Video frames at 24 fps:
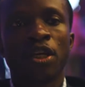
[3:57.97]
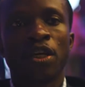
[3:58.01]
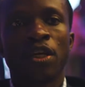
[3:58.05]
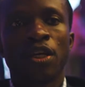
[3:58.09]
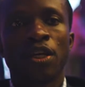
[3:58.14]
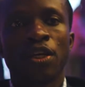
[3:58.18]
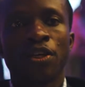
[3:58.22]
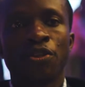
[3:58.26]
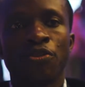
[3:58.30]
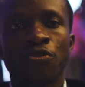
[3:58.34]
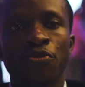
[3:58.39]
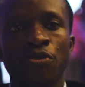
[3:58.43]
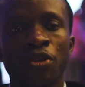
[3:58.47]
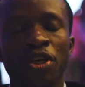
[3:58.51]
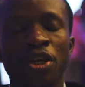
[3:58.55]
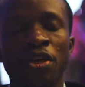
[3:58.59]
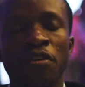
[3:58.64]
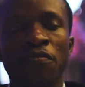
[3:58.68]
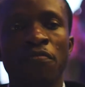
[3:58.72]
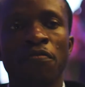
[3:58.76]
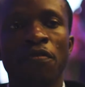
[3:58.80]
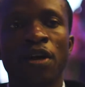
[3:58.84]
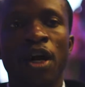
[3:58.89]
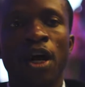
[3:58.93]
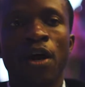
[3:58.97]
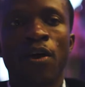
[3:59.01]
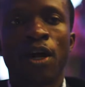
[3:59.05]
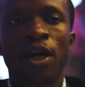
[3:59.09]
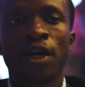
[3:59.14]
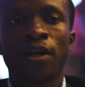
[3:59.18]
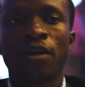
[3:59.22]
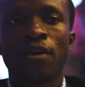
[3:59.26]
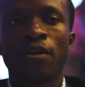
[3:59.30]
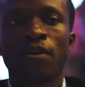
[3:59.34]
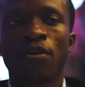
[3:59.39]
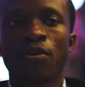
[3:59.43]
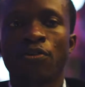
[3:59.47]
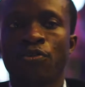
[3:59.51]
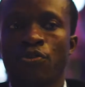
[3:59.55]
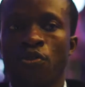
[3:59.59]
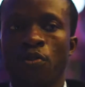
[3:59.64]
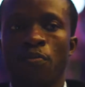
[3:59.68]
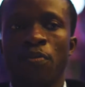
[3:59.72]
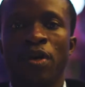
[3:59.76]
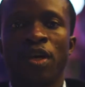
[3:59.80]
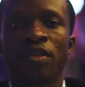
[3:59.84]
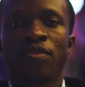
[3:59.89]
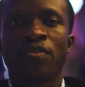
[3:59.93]
is to give our
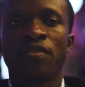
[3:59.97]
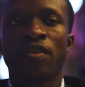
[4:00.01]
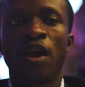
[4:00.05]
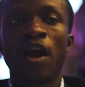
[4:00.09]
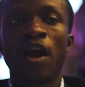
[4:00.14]
customers